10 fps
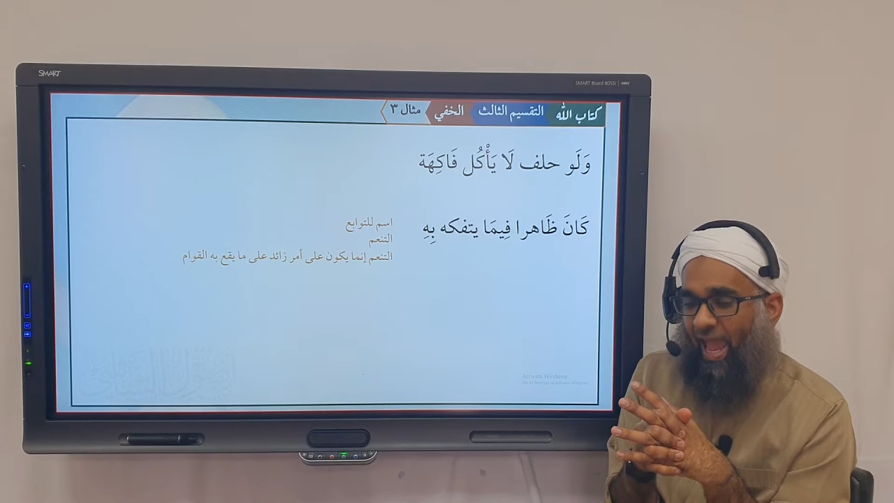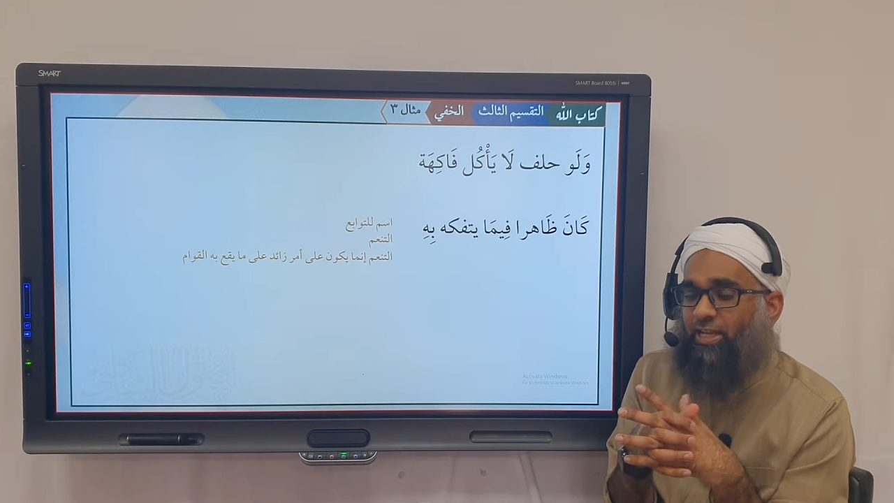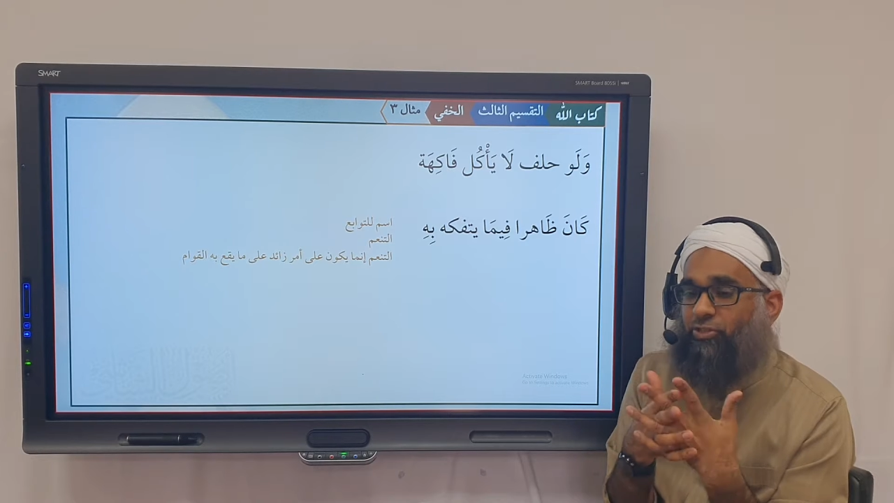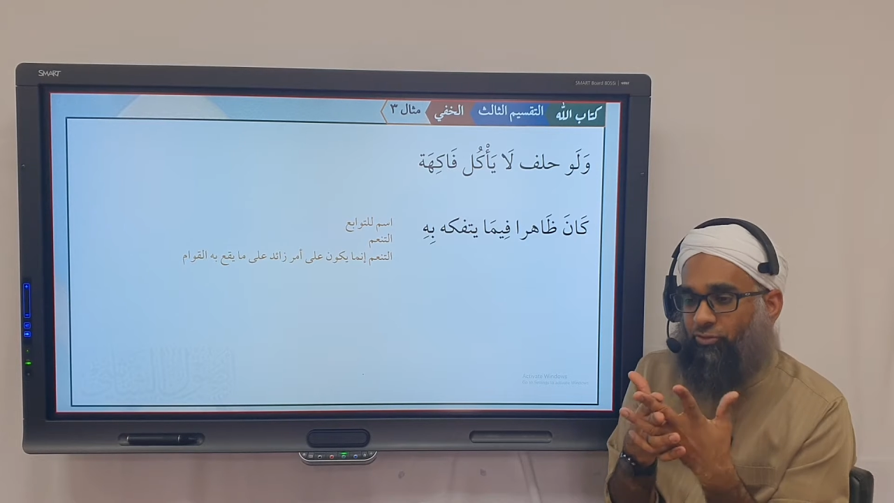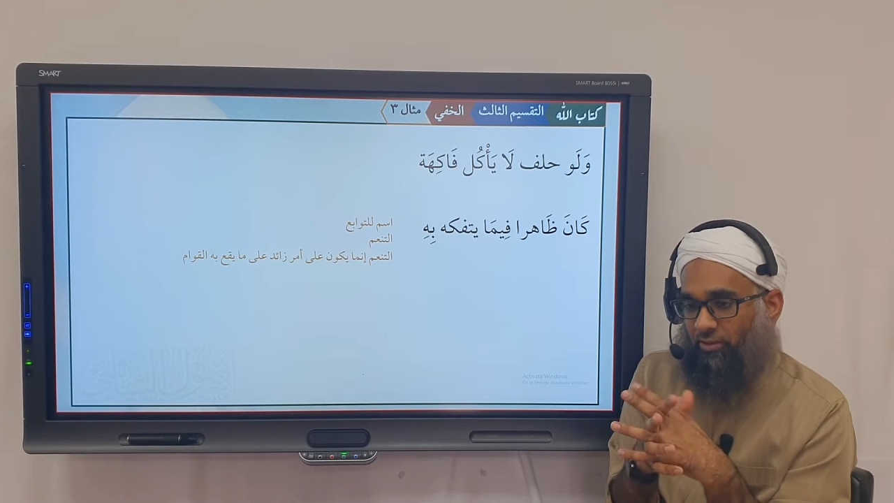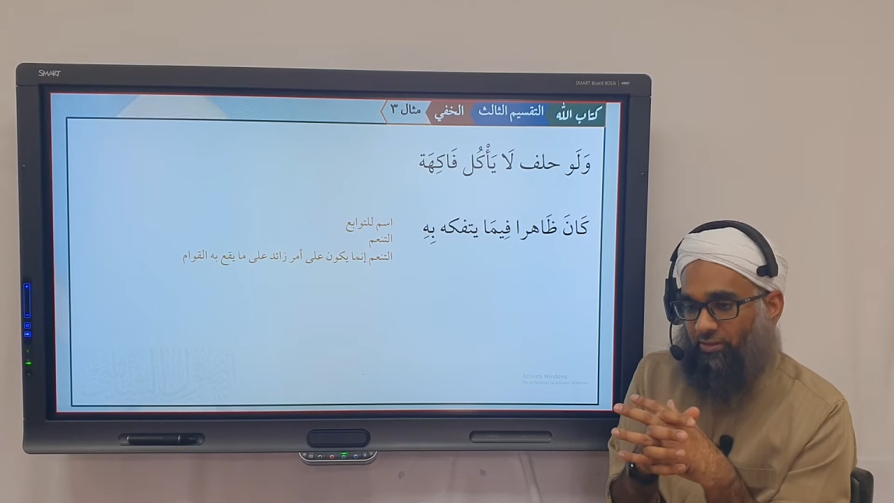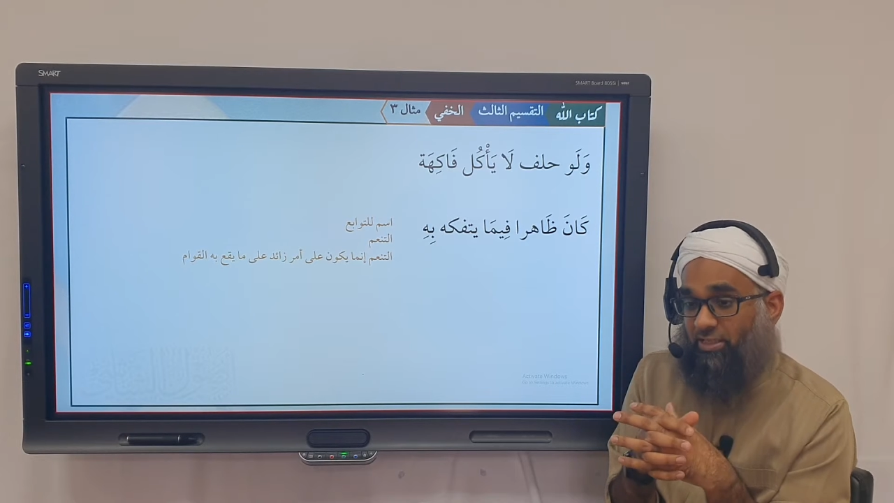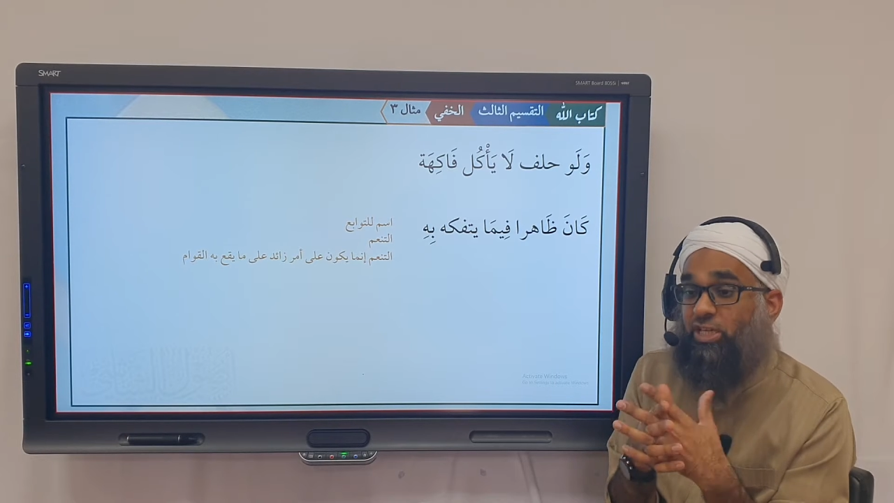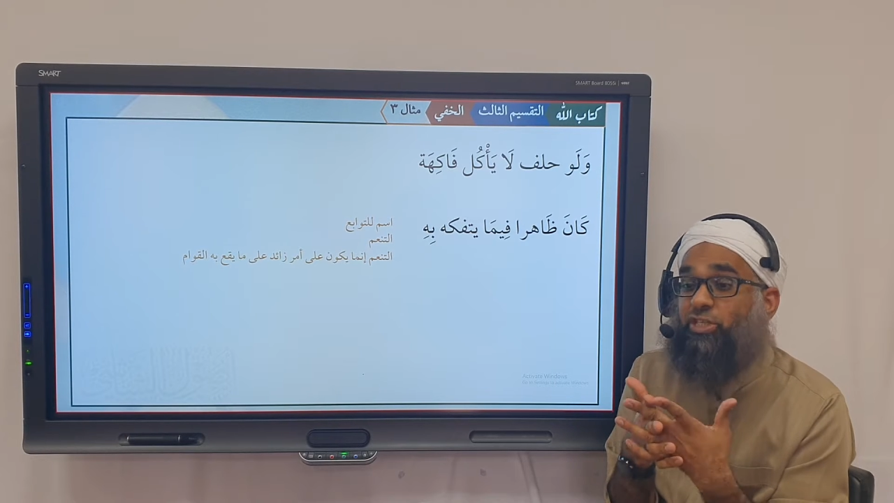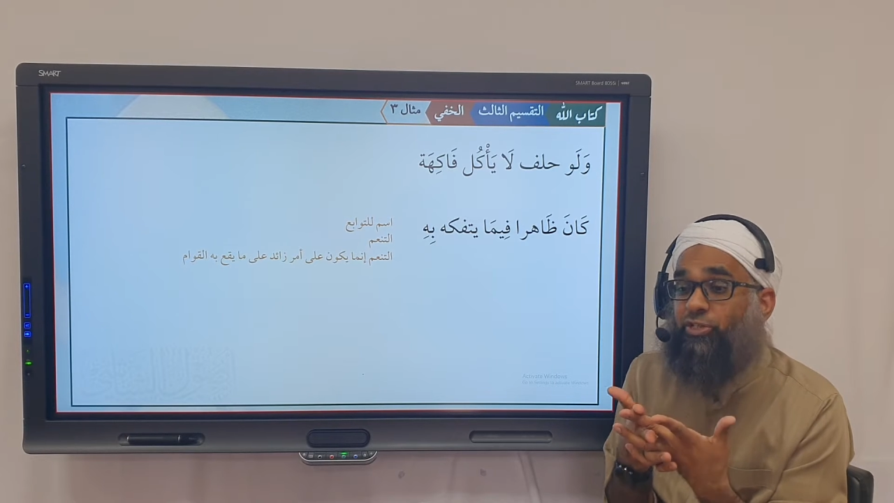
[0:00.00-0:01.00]
extra,
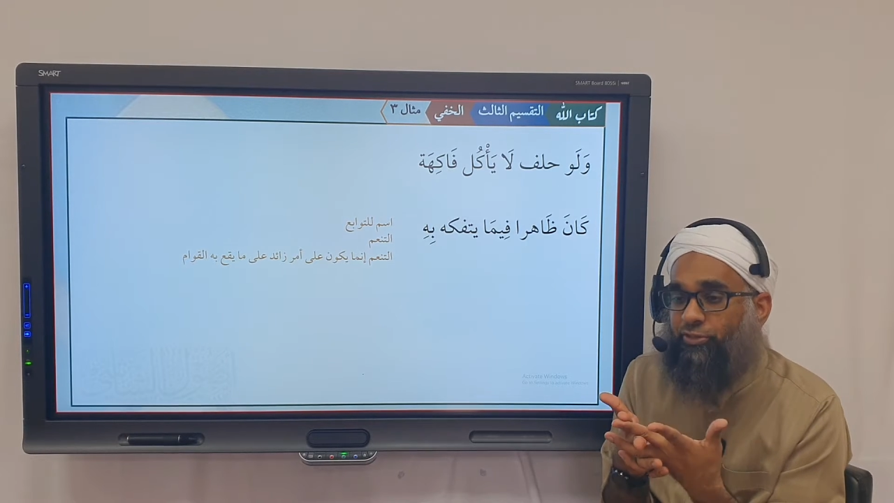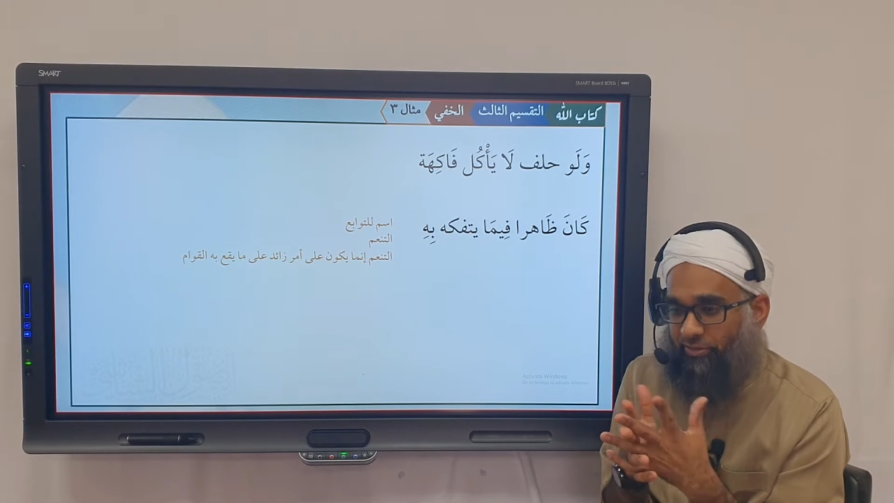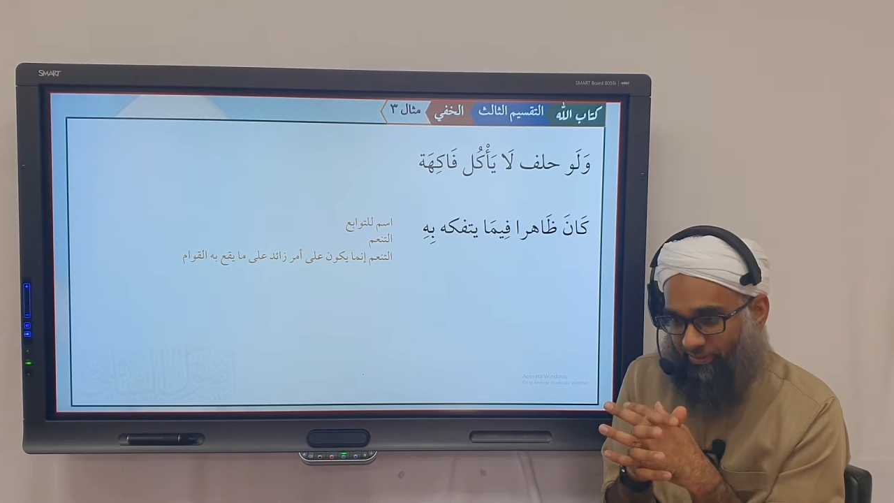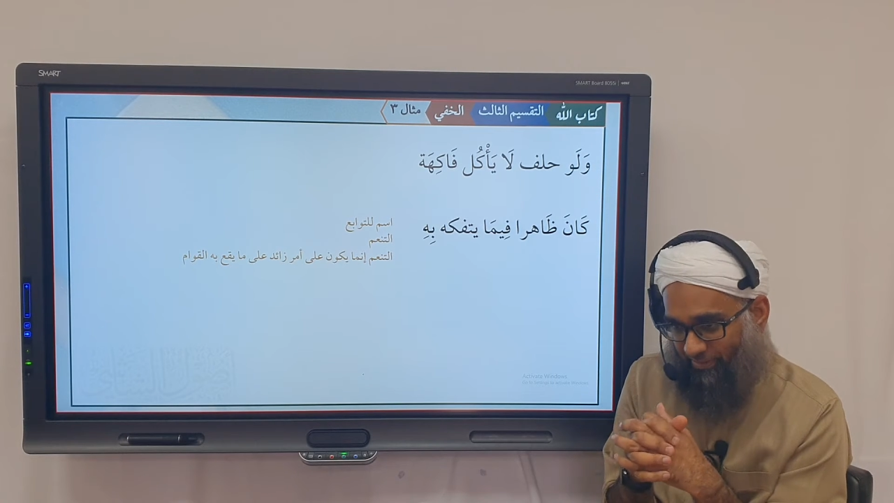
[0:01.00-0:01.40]
dessert.